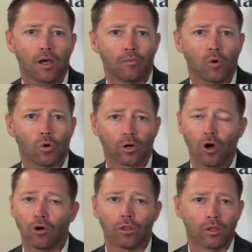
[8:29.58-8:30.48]
or
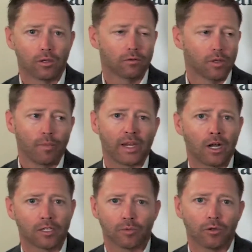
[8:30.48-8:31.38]
call the main
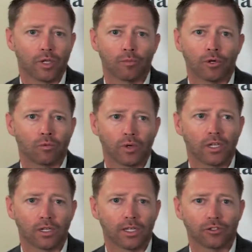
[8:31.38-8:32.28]
hospital number and we
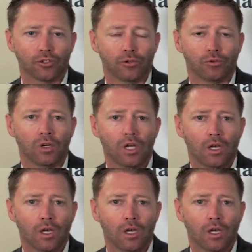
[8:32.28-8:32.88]
can get you